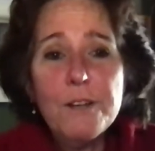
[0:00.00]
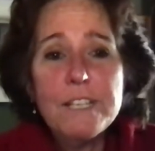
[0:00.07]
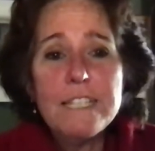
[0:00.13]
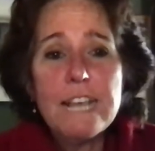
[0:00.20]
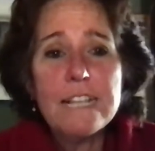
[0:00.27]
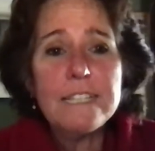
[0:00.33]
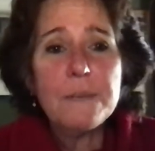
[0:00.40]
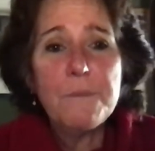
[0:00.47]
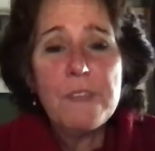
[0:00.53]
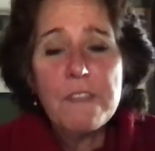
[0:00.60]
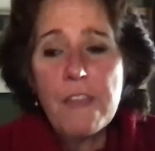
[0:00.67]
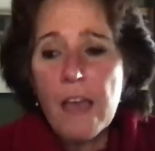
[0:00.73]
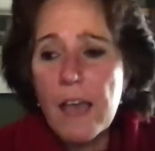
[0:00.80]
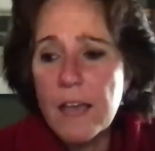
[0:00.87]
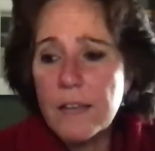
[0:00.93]
Is that something
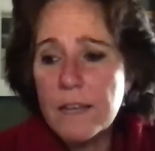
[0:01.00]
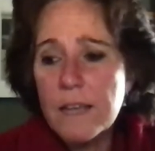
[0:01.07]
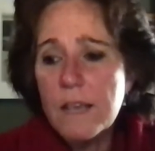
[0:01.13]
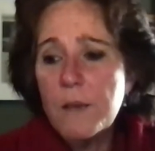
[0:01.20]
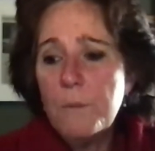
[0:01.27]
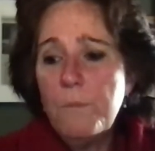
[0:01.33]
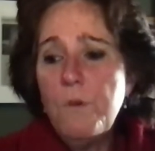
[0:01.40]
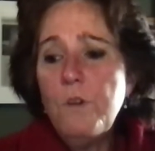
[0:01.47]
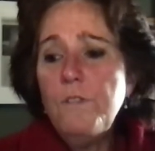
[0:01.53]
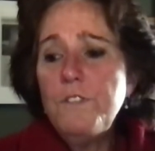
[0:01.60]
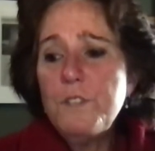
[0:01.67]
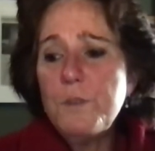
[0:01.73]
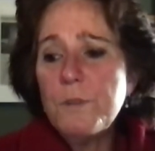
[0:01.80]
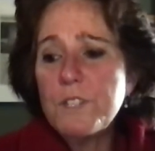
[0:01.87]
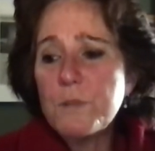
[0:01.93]
that
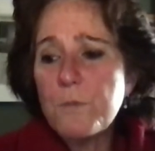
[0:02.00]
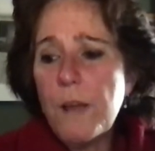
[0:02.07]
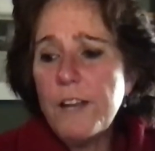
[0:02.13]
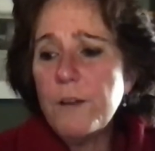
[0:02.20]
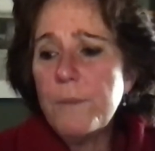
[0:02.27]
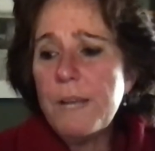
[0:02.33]
moves you as a writer?